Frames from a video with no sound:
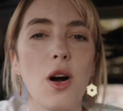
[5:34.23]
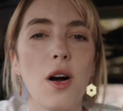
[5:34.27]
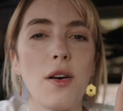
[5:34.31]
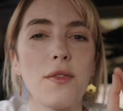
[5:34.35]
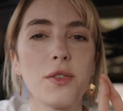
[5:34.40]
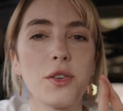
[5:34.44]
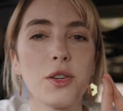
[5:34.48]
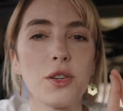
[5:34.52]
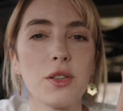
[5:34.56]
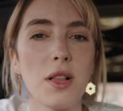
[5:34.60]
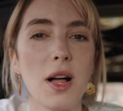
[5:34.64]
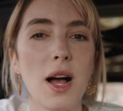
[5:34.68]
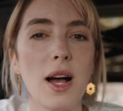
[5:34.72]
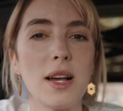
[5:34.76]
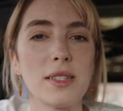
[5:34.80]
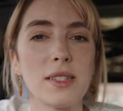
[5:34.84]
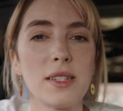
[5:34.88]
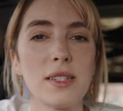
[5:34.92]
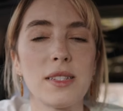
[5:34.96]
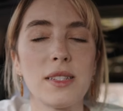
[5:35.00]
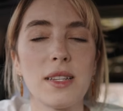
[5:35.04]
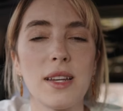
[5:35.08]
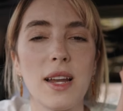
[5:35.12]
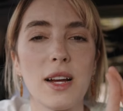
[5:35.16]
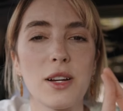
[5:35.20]
off your
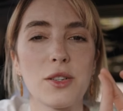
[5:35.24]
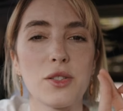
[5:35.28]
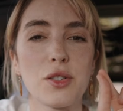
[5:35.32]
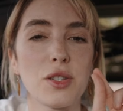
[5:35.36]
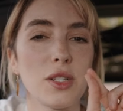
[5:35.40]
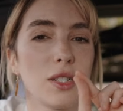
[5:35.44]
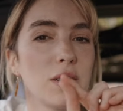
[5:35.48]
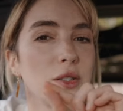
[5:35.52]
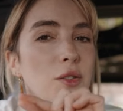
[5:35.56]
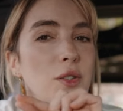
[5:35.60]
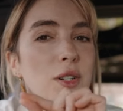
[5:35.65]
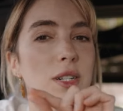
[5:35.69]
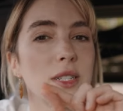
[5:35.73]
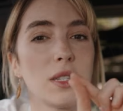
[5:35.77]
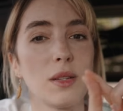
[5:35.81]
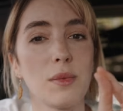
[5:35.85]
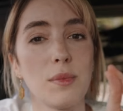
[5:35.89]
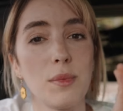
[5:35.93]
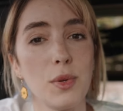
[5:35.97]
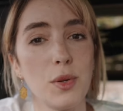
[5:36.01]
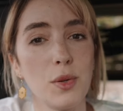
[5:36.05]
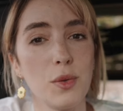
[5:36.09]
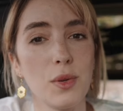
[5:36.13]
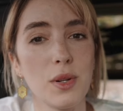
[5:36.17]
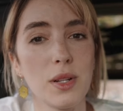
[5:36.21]
glasses and actually look at the
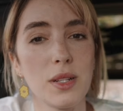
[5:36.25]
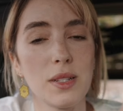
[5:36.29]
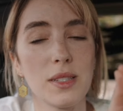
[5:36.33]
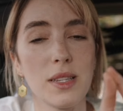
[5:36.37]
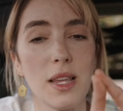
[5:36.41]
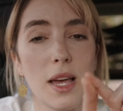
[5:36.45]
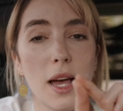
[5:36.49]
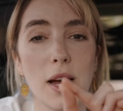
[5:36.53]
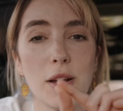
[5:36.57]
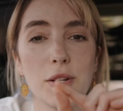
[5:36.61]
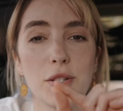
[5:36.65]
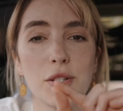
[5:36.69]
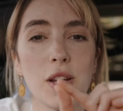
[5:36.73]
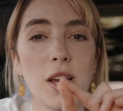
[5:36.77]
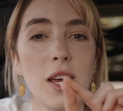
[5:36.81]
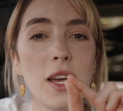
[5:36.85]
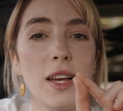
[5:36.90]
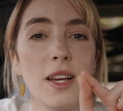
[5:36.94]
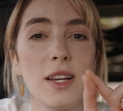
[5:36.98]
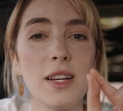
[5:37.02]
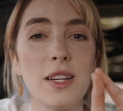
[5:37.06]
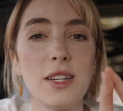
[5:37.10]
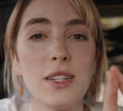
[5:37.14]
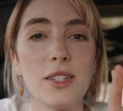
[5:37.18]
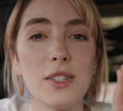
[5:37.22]
moon slash
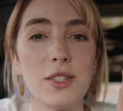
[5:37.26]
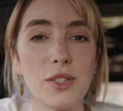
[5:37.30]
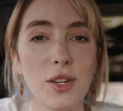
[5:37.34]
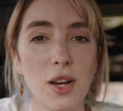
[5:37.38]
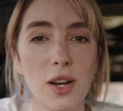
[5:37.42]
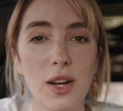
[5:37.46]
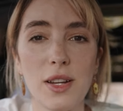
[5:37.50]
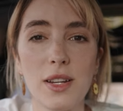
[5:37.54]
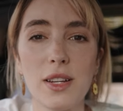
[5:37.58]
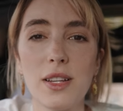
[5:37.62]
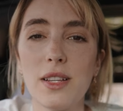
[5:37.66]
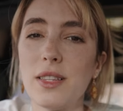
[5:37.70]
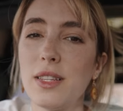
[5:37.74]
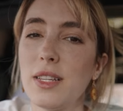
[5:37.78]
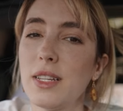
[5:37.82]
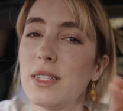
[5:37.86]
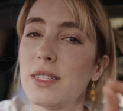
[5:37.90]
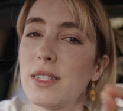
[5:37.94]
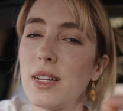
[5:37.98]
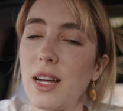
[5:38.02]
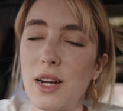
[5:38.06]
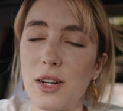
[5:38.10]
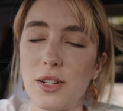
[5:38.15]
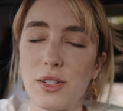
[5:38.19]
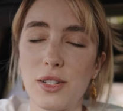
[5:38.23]
sun the
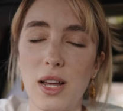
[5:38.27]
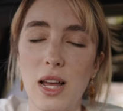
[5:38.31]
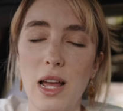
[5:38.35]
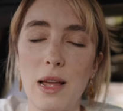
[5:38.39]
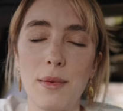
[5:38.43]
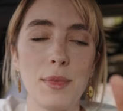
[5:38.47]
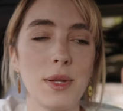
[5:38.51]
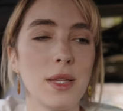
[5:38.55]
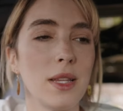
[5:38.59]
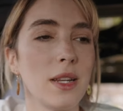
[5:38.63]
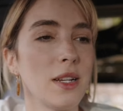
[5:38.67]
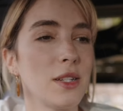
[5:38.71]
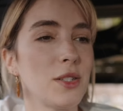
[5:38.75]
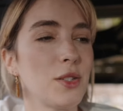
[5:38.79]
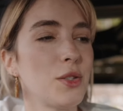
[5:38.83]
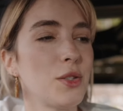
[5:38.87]
entire time. And then as